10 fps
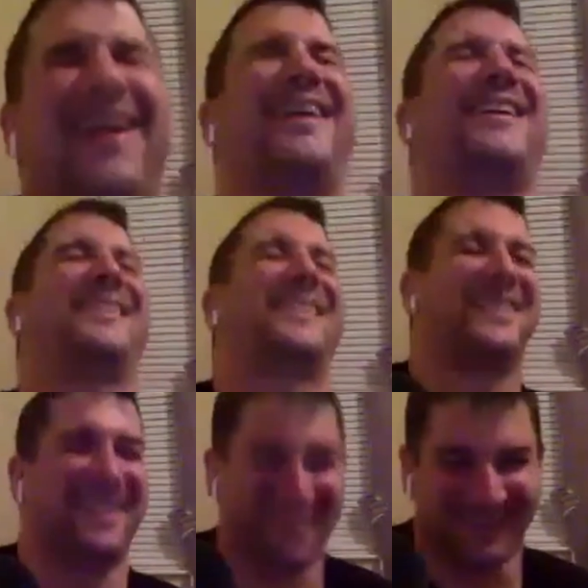doing
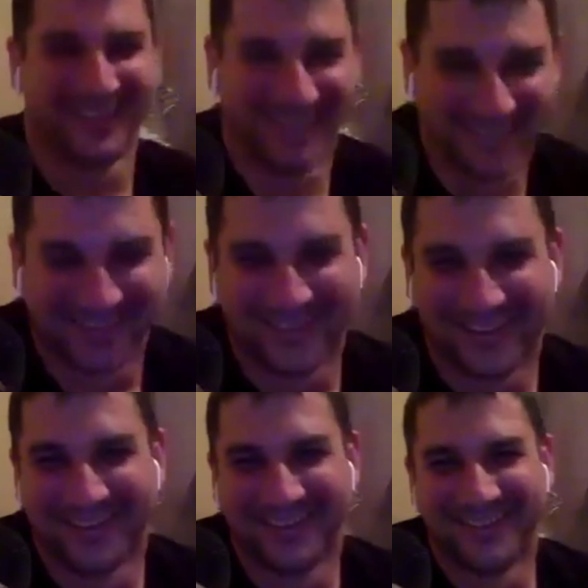comics research,
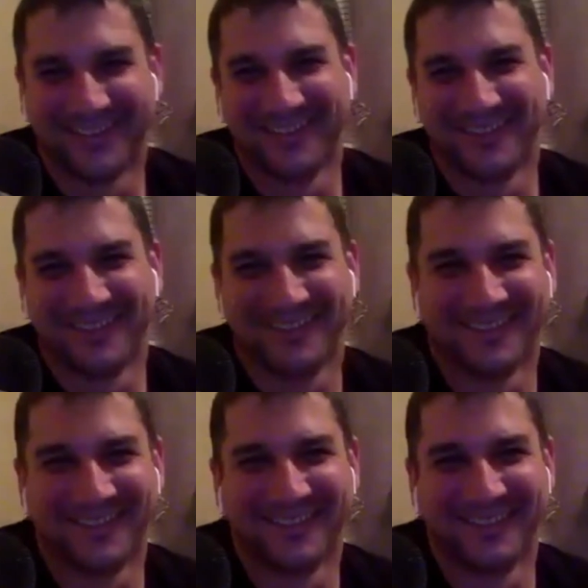I would be on every list